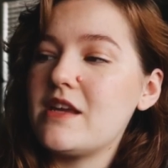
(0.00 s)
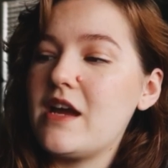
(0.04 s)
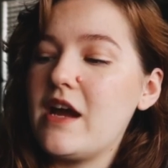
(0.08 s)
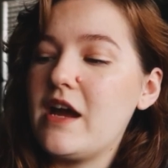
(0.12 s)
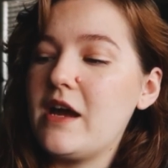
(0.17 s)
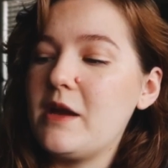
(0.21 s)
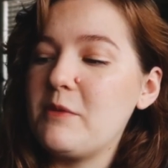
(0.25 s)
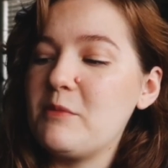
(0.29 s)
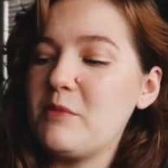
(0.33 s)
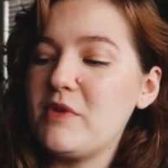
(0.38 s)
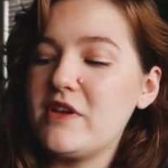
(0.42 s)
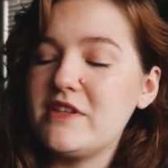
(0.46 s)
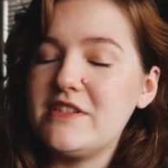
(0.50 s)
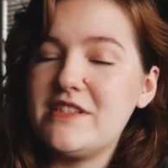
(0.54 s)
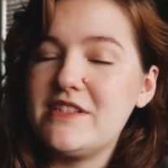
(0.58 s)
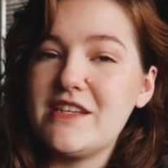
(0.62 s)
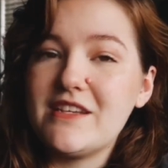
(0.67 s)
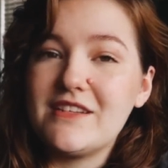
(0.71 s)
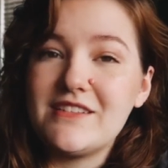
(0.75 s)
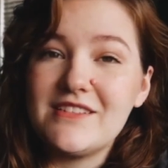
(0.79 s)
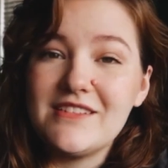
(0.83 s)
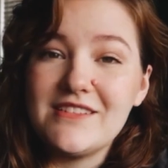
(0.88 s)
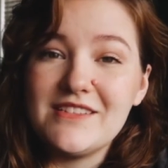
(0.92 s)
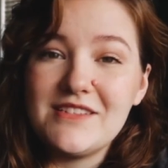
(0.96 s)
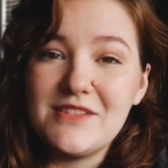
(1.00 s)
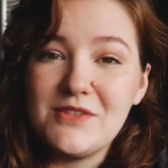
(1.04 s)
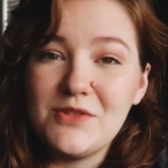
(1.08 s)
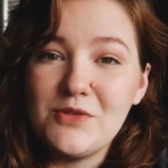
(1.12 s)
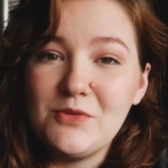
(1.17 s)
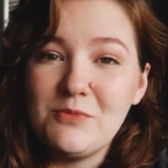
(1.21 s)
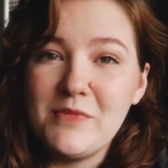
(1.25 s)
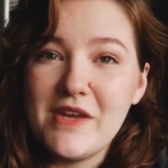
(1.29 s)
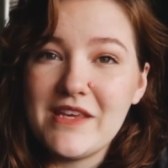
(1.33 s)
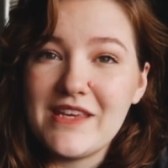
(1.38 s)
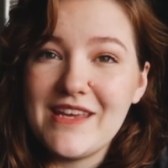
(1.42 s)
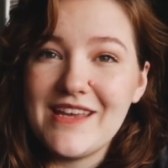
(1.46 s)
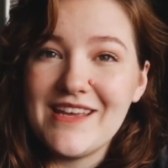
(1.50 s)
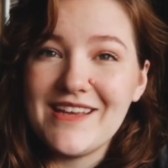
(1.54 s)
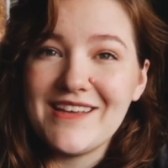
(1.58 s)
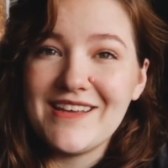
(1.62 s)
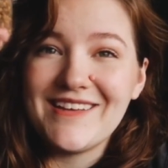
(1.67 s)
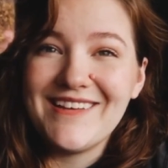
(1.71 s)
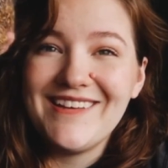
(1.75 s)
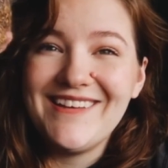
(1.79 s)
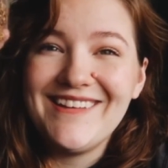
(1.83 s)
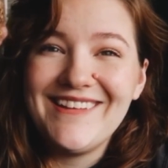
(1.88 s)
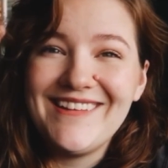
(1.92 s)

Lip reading: I'm addicted to making